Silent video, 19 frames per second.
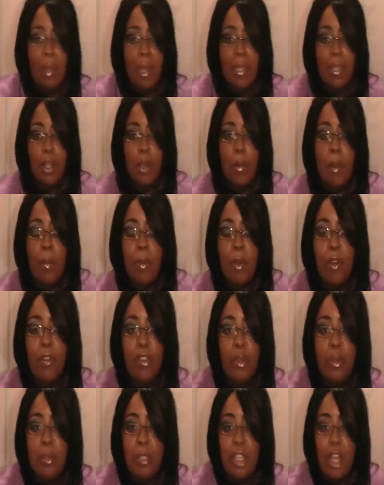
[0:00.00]
back there on my
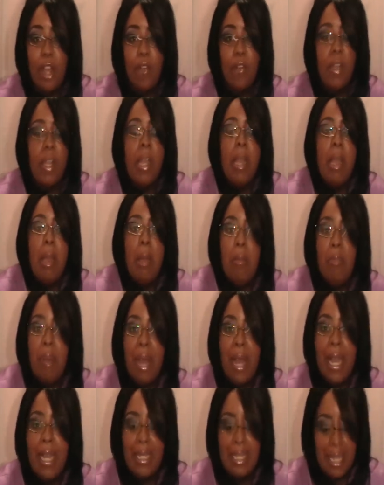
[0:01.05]
perfume shelf.
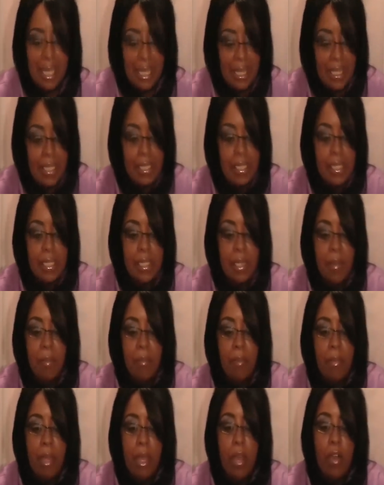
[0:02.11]
But this is the
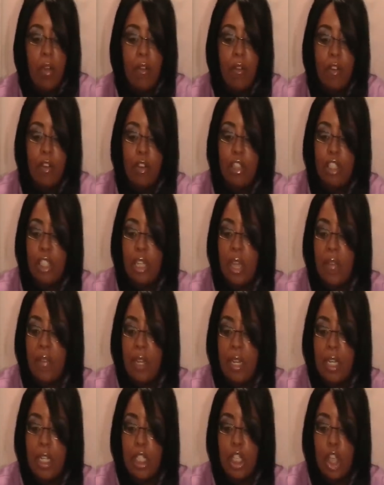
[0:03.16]
male version of
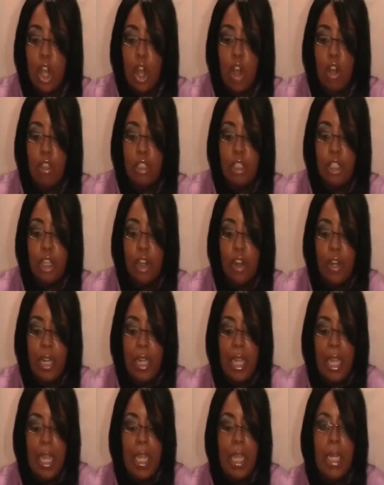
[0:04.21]
it, and it's called
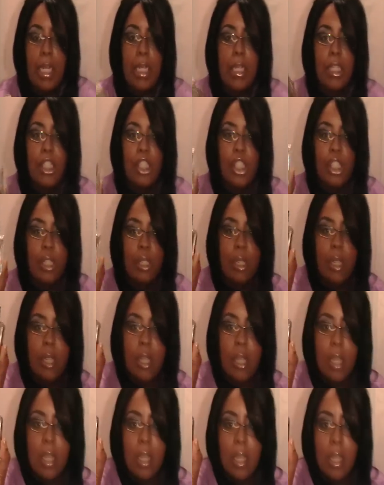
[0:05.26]
Dirty English.
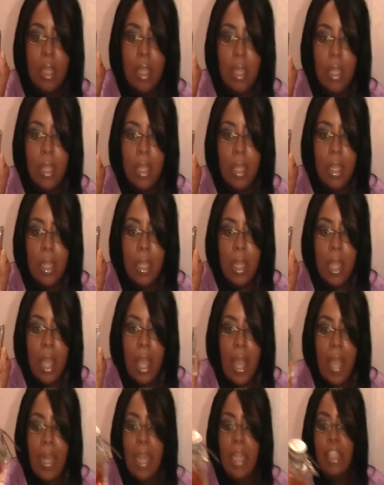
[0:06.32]

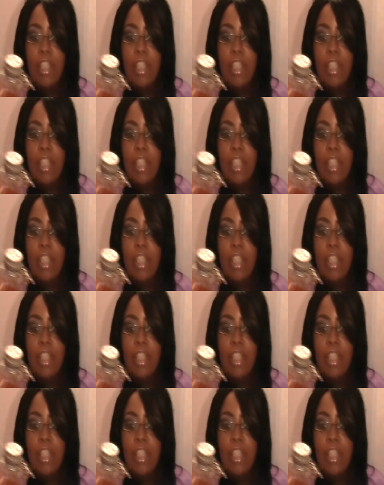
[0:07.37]
And